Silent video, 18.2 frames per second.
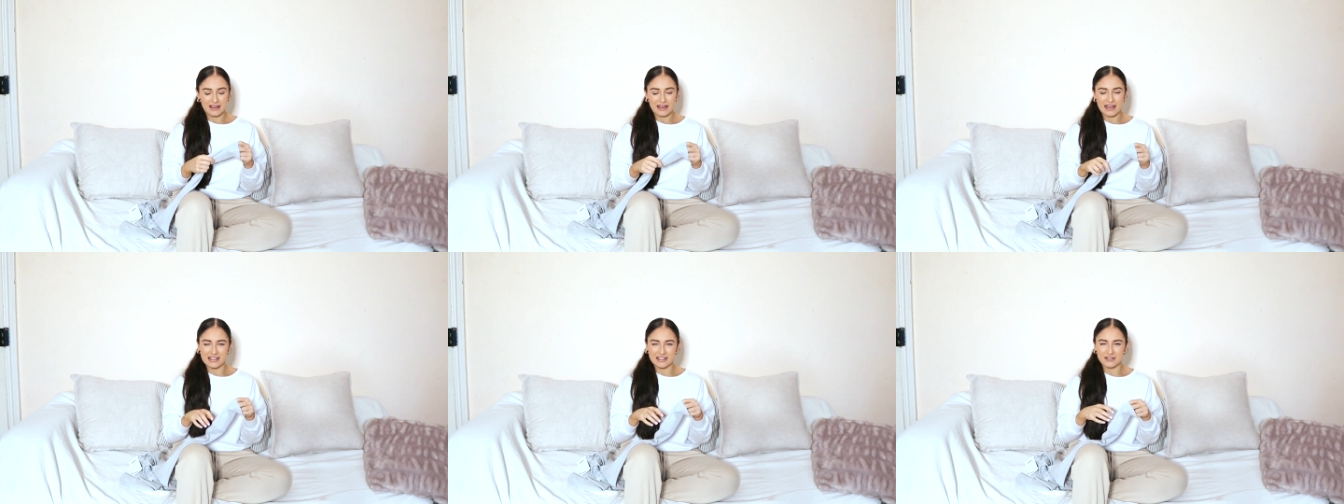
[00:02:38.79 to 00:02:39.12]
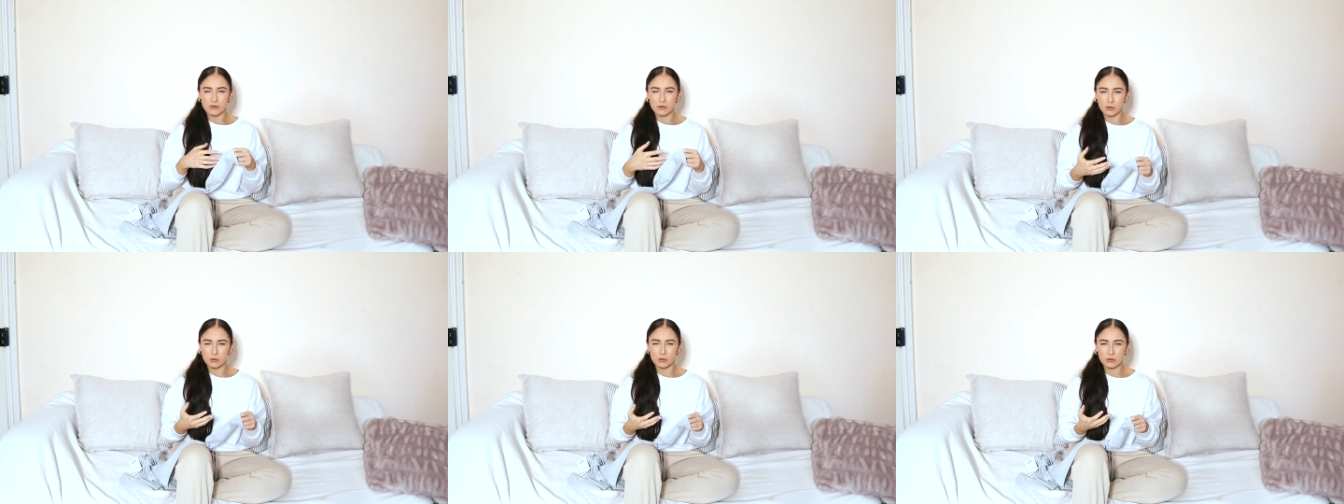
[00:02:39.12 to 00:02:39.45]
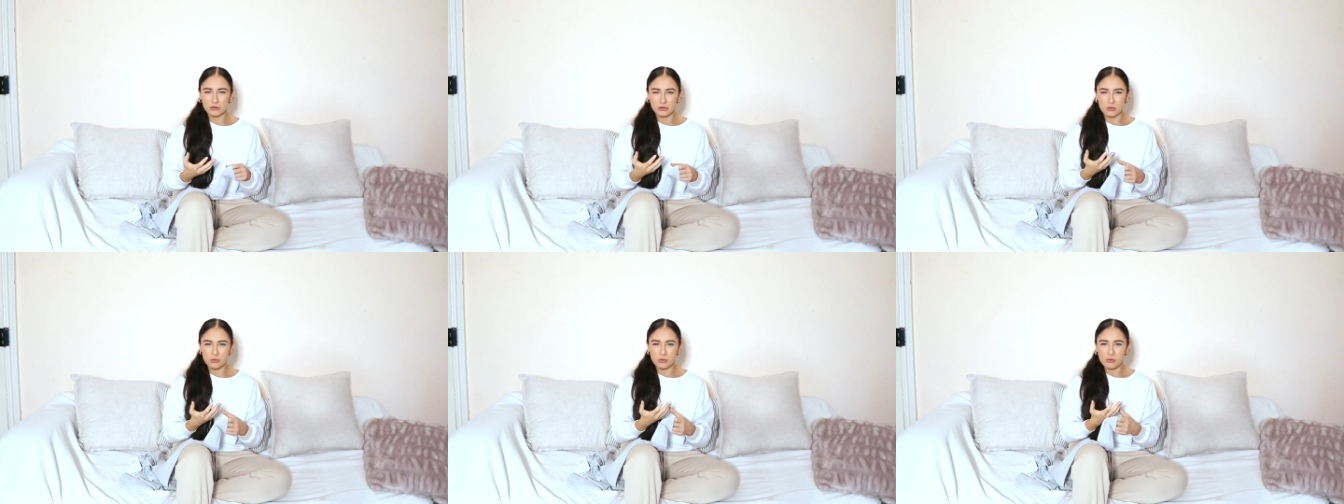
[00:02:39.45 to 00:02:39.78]
and
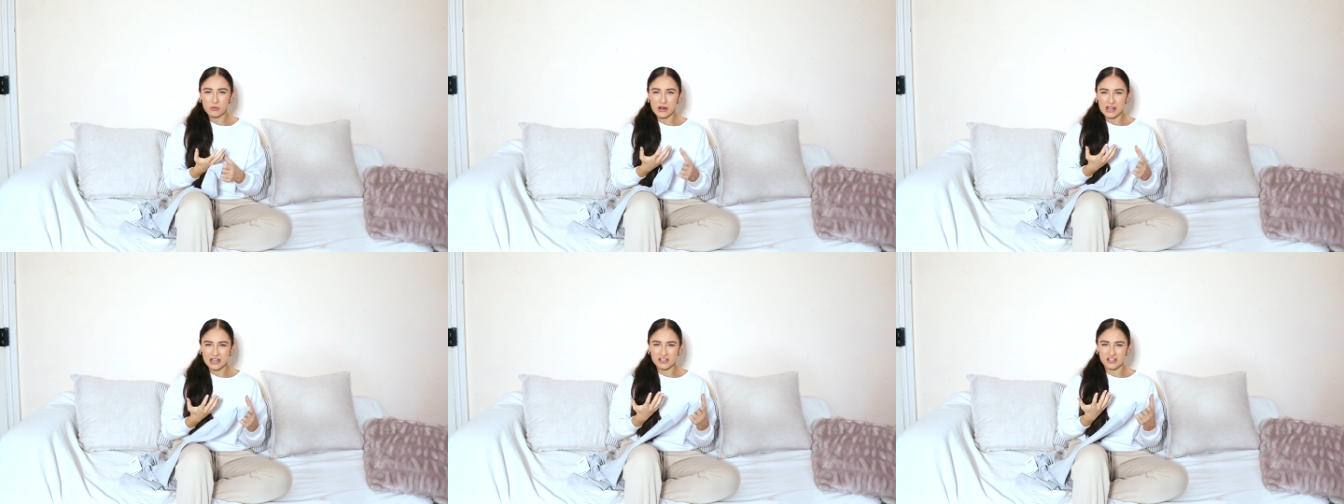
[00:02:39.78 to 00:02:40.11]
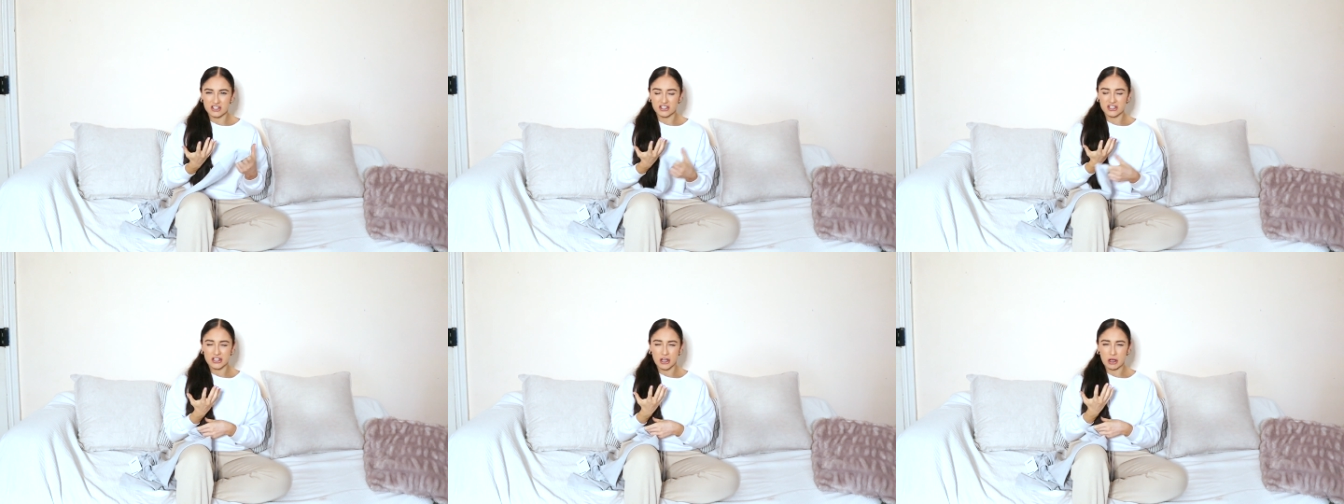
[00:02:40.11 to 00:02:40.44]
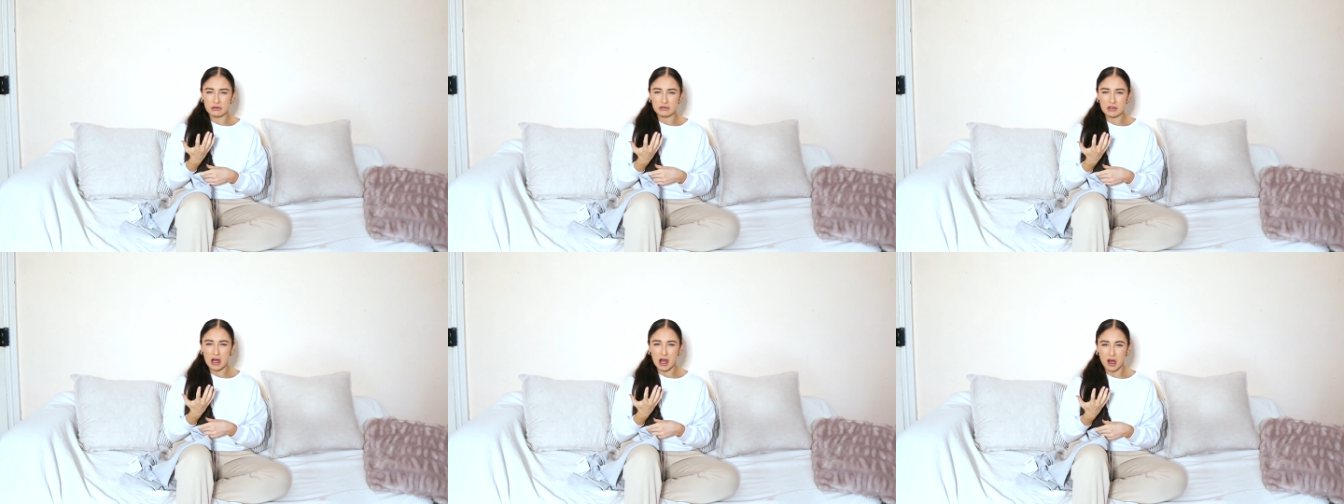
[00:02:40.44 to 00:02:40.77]
all the wind just
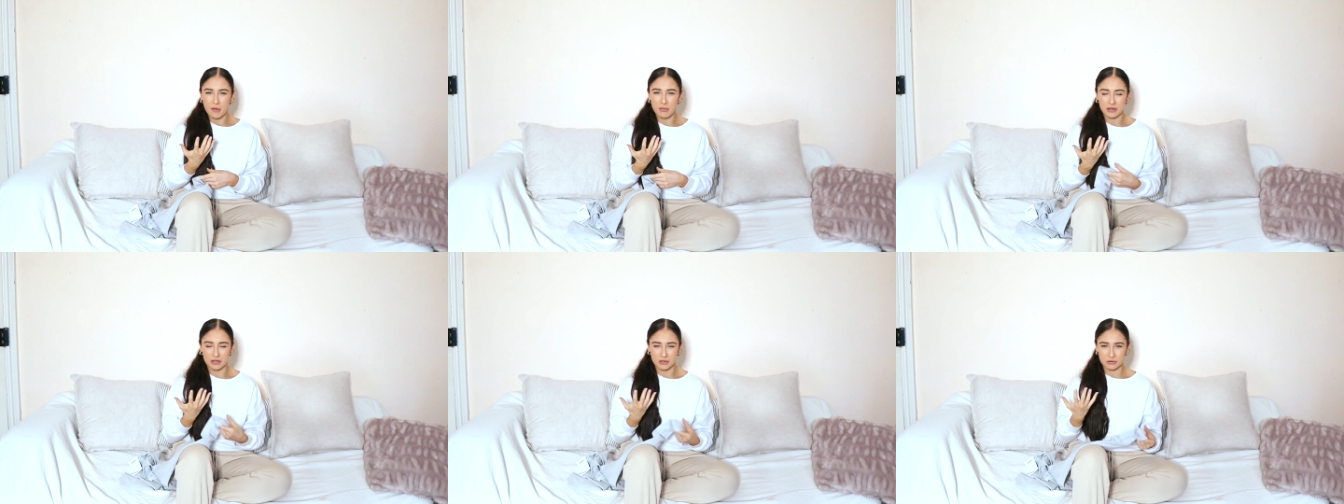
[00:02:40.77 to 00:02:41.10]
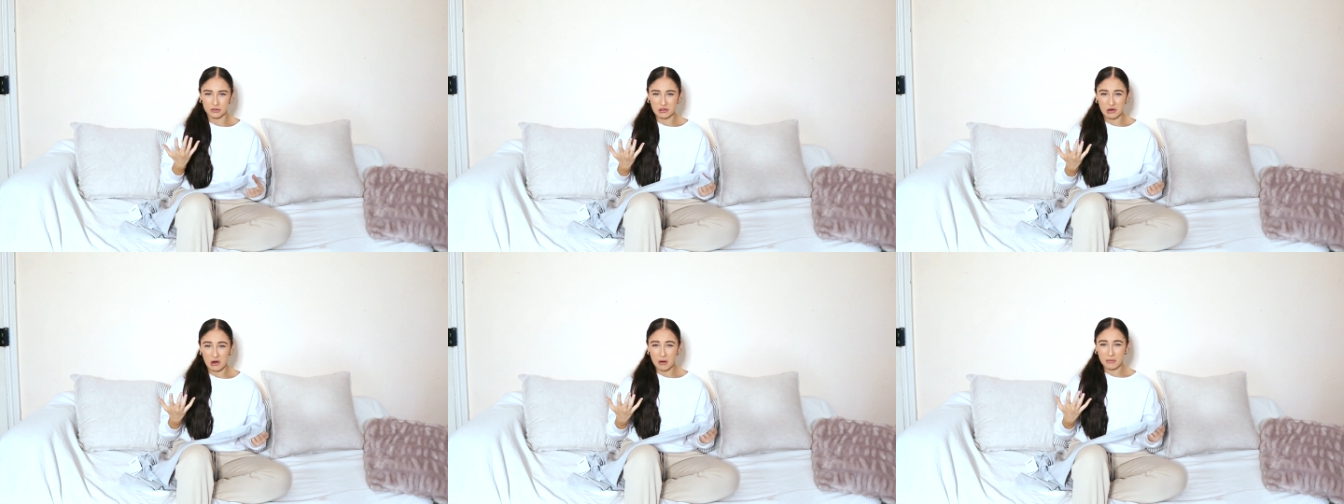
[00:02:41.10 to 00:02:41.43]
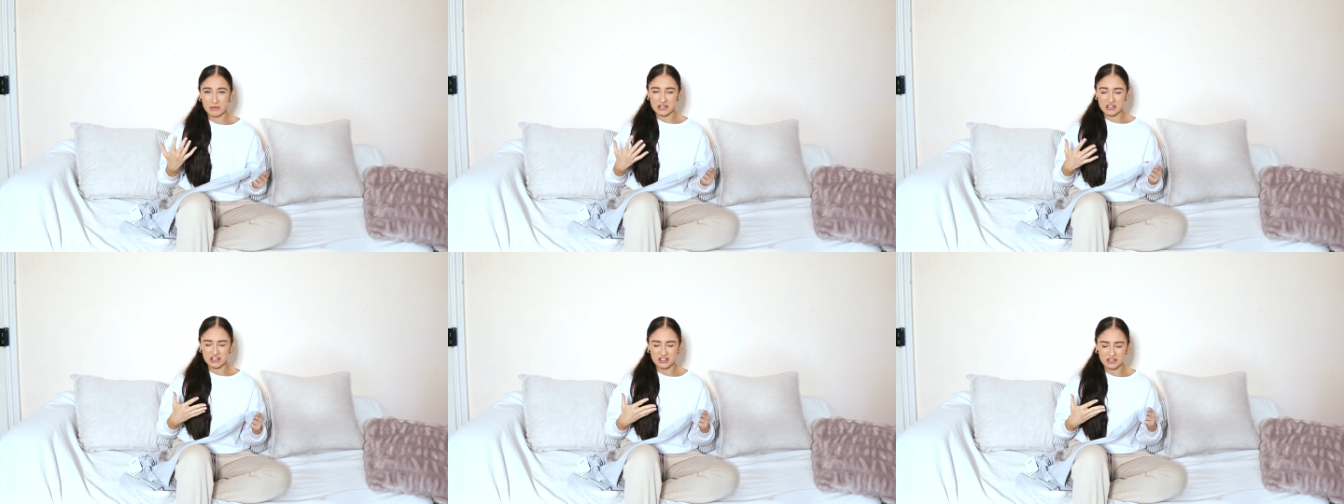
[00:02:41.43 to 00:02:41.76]
goes up in your top
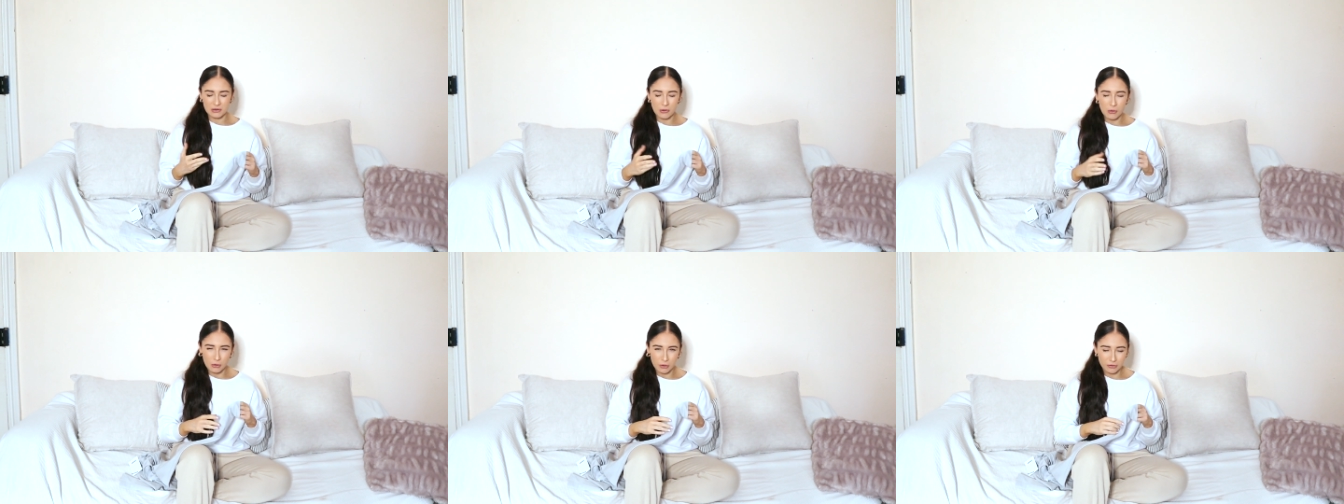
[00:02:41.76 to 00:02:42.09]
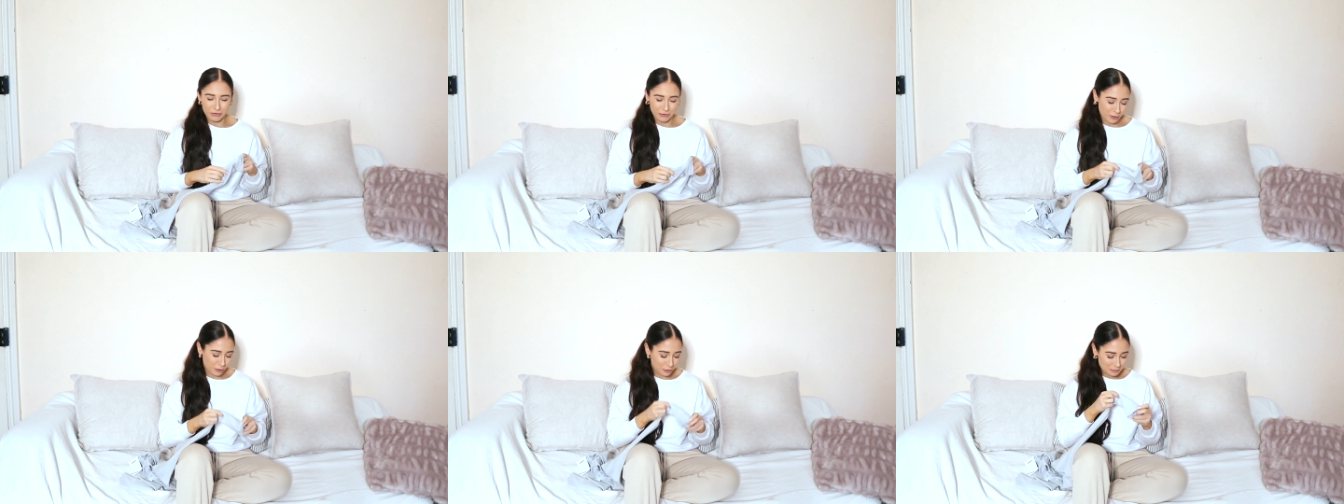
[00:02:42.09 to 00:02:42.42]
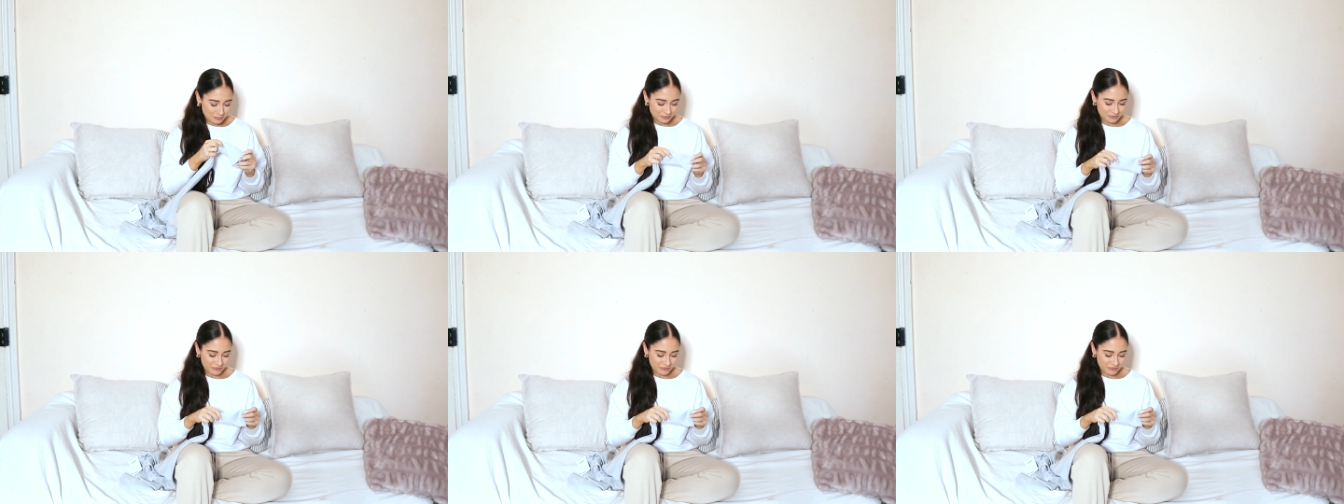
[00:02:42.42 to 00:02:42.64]
and it's just awful